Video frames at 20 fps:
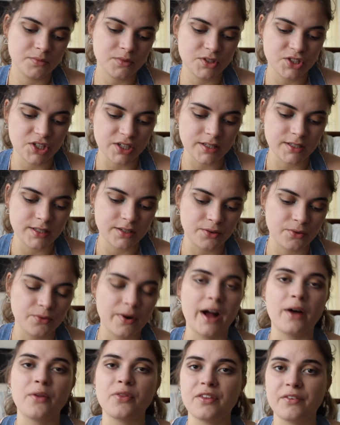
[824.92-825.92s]
just
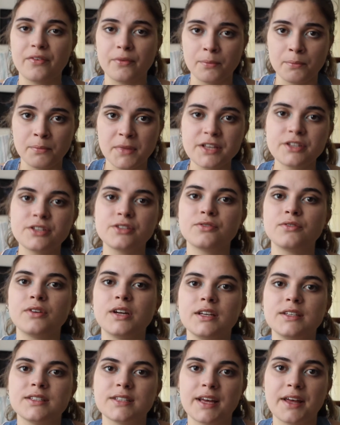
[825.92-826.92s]
around the mysteries